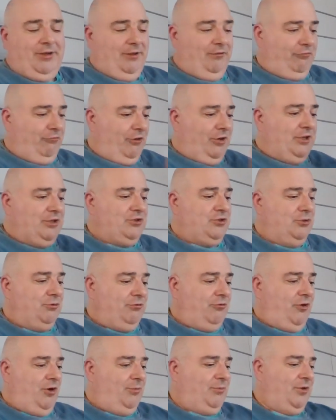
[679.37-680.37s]
It frees you
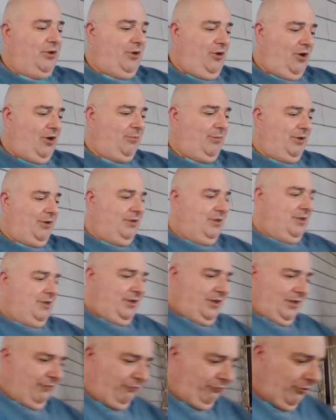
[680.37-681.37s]
from the karma.
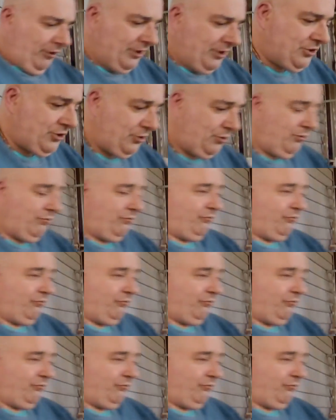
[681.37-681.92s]
It frees you